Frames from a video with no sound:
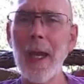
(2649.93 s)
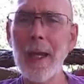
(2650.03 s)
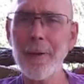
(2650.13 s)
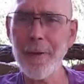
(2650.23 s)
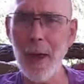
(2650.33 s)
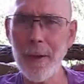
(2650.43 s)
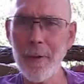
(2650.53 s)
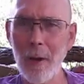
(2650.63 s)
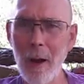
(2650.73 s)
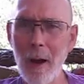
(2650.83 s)

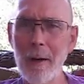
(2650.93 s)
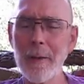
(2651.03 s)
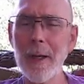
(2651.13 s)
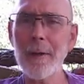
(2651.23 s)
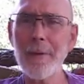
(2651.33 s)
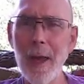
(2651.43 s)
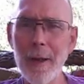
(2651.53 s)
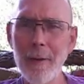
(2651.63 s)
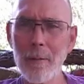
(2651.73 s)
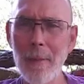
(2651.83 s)
inside their heart, inside their